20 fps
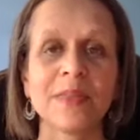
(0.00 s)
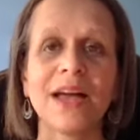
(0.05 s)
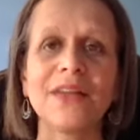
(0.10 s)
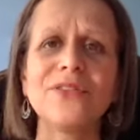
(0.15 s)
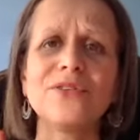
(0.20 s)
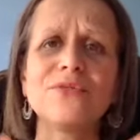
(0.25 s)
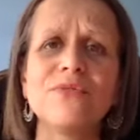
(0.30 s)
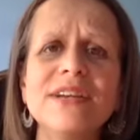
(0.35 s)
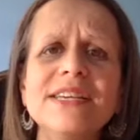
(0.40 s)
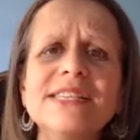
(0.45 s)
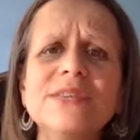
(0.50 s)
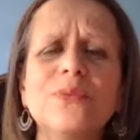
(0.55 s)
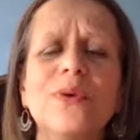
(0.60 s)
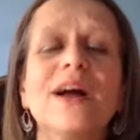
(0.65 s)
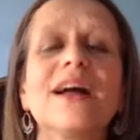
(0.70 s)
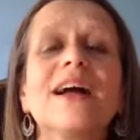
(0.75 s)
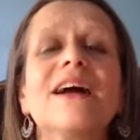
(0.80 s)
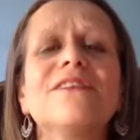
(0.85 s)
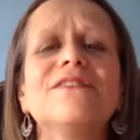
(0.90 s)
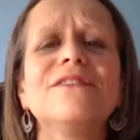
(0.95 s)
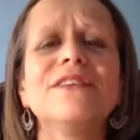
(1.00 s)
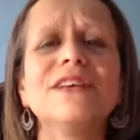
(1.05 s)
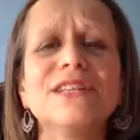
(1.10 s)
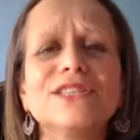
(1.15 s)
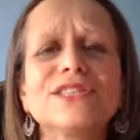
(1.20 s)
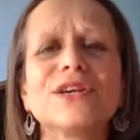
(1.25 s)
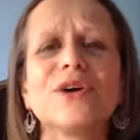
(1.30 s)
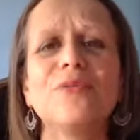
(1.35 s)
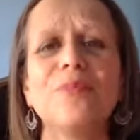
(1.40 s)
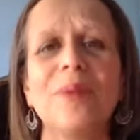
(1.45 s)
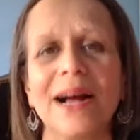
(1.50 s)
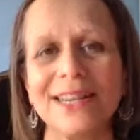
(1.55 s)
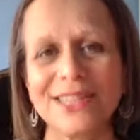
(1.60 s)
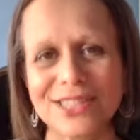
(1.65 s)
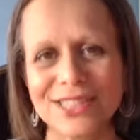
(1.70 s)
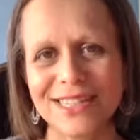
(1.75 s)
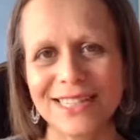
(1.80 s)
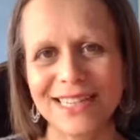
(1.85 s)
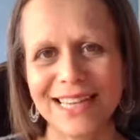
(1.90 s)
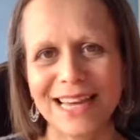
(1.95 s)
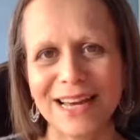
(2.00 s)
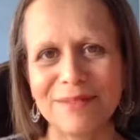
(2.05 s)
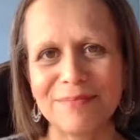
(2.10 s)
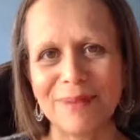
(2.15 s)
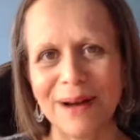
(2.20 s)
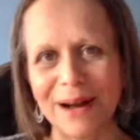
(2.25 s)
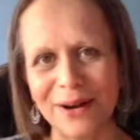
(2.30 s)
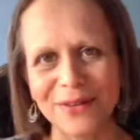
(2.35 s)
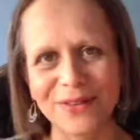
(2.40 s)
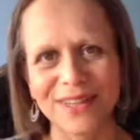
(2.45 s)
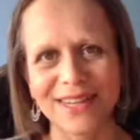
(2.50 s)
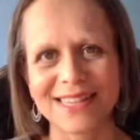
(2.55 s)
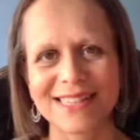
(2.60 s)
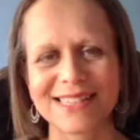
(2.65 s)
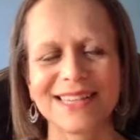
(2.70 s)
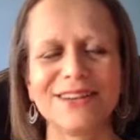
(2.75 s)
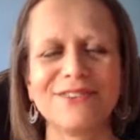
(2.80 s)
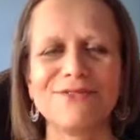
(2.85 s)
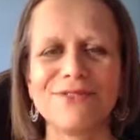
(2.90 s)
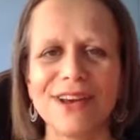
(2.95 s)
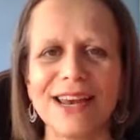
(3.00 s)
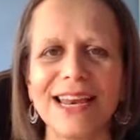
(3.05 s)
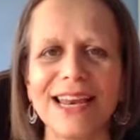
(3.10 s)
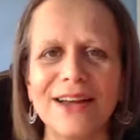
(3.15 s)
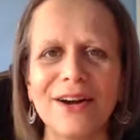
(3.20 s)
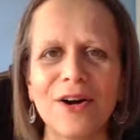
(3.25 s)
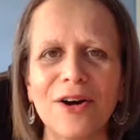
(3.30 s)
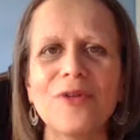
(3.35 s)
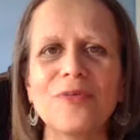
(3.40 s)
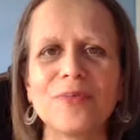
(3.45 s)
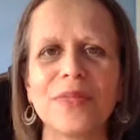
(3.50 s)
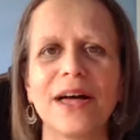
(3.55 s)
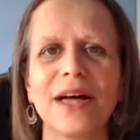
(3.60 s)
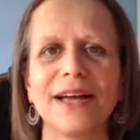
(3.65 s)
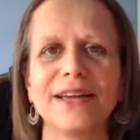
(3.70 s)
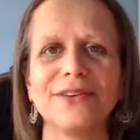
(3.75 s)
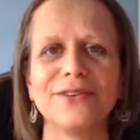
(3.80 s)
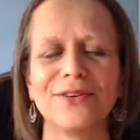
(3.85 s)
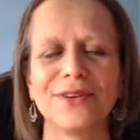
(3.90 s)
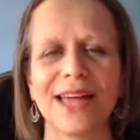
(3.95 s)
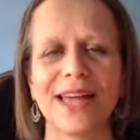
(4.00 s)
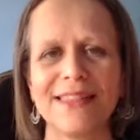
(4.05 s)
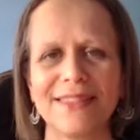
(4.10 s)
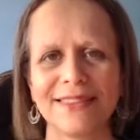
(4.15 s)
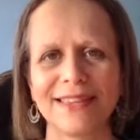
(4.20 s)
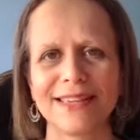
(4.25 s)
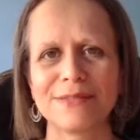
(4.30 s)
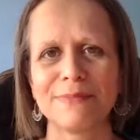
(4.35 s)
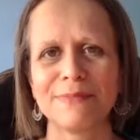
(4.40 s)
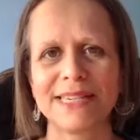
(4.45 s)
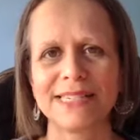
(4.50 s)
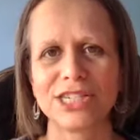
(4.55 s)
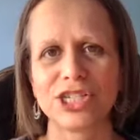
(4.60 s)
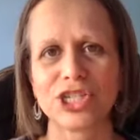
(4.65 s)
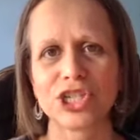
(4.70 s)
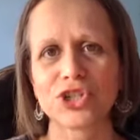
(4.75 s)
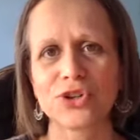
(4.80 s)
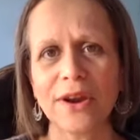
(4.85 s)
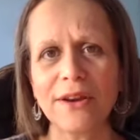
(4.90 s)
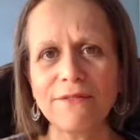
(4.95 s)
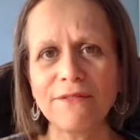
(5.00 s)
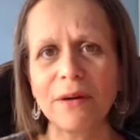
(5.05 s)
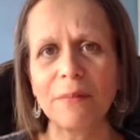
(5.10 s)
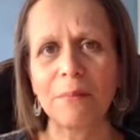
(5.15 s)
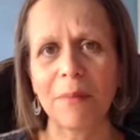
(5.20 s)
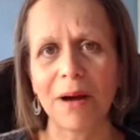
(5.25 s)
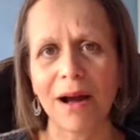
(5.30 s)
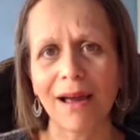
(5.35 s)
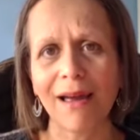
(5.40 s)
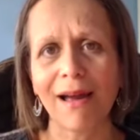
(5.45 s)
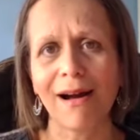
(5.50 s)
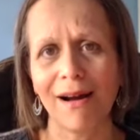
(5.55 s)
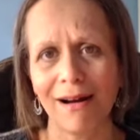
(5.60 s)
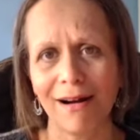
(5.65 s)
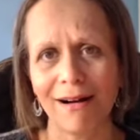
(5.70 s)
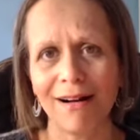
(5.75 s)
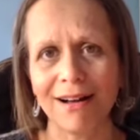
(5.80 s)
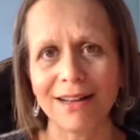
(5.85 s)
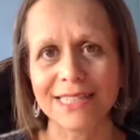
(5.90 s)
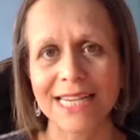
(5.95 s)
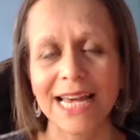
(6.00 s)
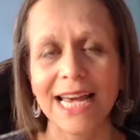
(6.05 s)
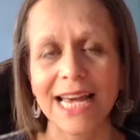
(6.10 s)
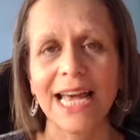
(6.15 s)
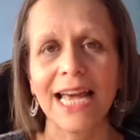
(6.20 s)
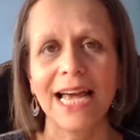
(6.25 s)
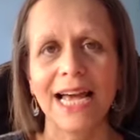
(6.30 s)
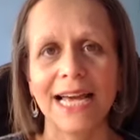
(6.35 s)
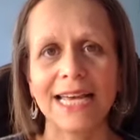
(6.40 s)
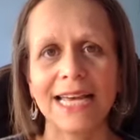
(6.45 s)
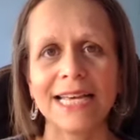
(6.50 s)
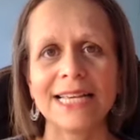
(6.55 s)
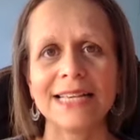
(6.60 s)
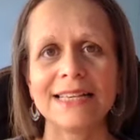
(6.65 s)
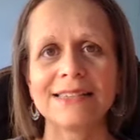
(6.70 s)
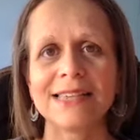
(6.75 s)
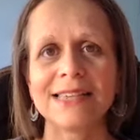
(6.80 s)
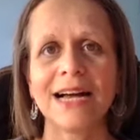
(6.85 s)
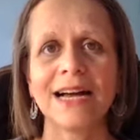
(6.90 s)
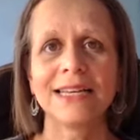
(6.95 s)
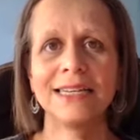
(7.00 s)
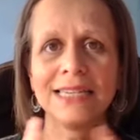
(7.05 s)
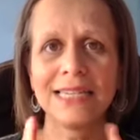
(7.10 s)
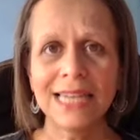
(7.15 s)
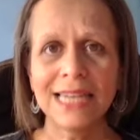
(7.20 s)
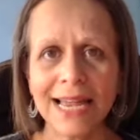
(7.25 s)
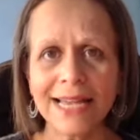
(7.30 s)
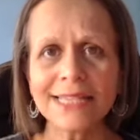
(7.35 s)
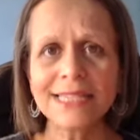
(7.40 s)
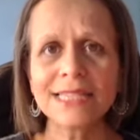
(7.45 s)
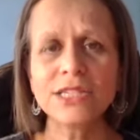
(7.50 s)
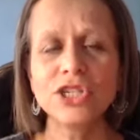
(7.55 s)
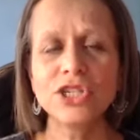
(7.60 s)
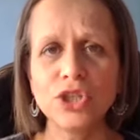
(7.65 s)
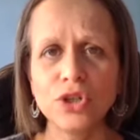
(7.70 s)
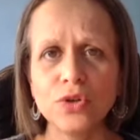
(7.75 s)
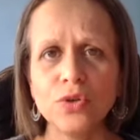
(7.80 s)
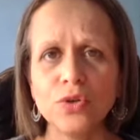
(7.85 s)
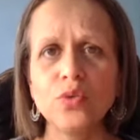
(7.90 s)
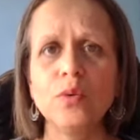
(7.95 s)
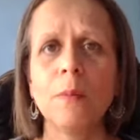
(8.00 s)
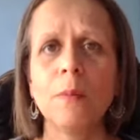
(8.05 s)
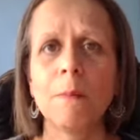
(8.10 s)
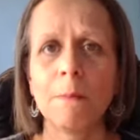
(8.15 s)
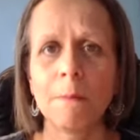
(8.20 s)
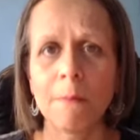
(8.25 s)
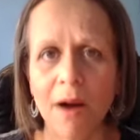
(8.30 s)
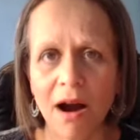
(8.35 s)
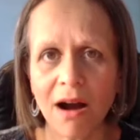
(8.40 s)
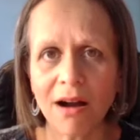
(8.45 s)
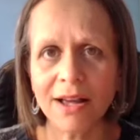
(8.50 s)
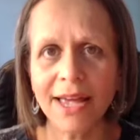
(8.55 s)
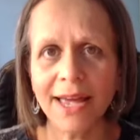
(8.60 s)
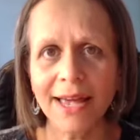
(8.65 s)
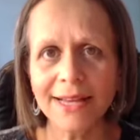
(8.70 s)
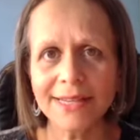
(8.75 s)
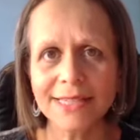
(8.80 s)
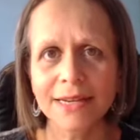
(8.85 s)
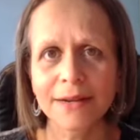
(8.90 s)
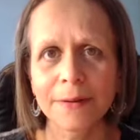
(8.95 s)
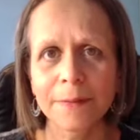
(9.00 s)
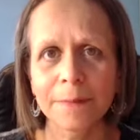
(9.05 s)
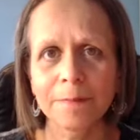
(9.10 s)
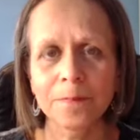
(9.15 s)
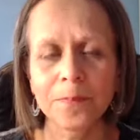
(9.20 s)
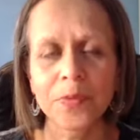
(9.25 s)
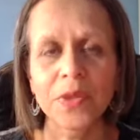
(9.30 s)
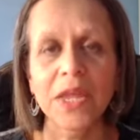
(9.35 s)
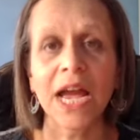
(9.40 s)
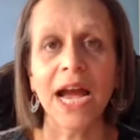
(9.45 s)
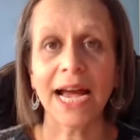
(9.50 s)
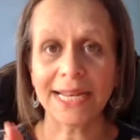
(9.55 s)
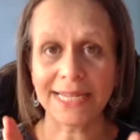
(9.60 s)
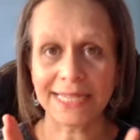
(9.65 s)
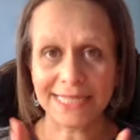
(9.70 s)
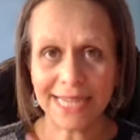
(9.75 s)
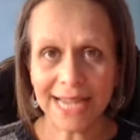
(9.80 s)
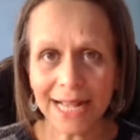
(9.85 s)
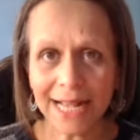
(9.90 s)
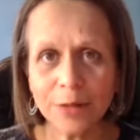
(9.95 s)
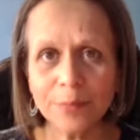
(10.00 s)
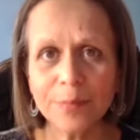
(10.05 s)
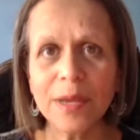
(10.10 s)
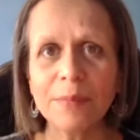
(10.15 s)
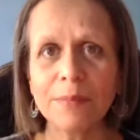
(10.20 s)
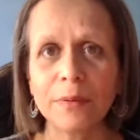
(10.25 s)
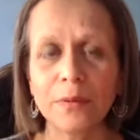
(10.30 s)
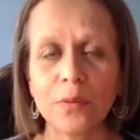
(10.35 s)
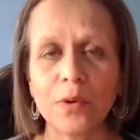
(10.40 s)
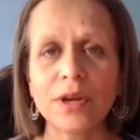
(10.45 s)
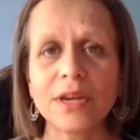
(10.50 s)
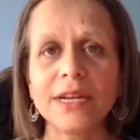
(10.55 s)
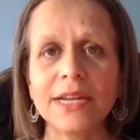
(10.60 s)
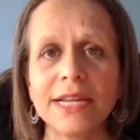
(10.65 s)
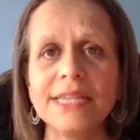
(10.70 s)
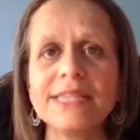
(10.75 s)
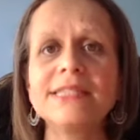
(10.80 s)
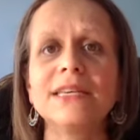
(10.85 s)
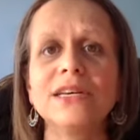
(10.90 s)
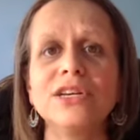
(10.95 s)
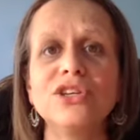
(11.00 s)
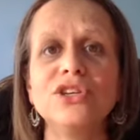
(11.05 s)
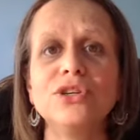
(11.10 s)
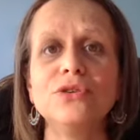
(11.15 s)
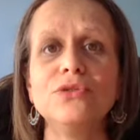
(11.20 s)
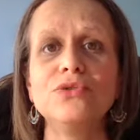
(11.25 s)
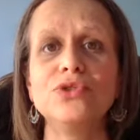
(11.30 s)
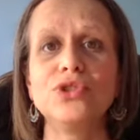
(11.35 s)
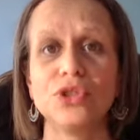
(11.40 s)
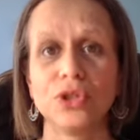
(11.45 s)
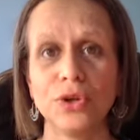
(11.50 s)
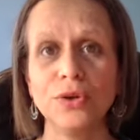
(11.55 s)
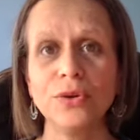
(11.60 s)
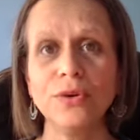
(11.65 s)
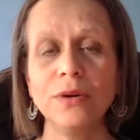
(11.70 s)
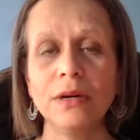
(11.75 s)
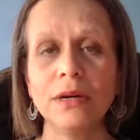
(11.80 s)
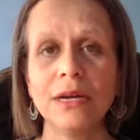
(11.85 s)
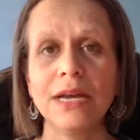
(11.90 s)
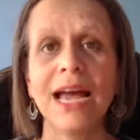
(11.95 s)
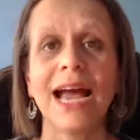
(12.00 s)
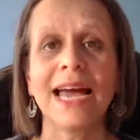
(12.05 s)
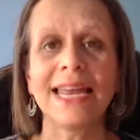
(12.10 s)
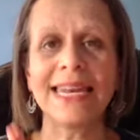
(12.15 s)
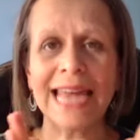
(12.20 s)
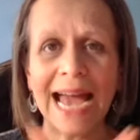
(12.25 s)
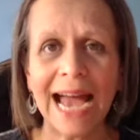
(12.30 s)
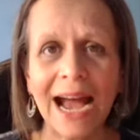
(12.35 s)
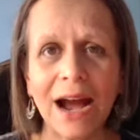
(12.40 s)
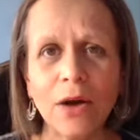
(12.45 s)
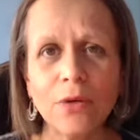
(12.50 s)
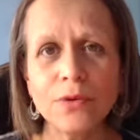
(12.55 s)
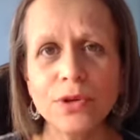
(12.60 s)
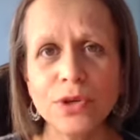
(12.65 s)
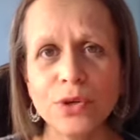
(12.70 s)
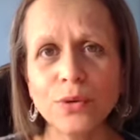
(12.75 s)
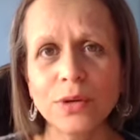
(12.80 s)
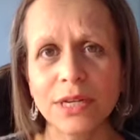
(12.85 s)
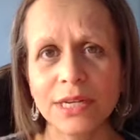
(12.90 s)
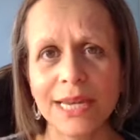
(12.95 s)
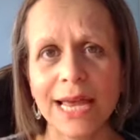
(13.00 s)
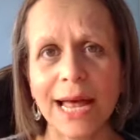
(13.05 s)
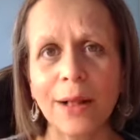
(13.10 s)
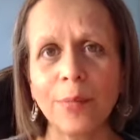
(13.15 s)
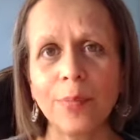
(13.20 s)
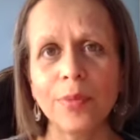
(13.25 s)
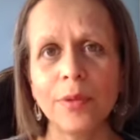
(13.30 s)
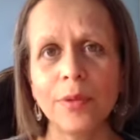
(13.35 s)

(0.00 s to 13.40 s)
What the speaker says: And the reason why I feel so passionately about this, and I really hope that you're getting this message straight from my heart, is that unless you market and tell people what it is that you do and how you can help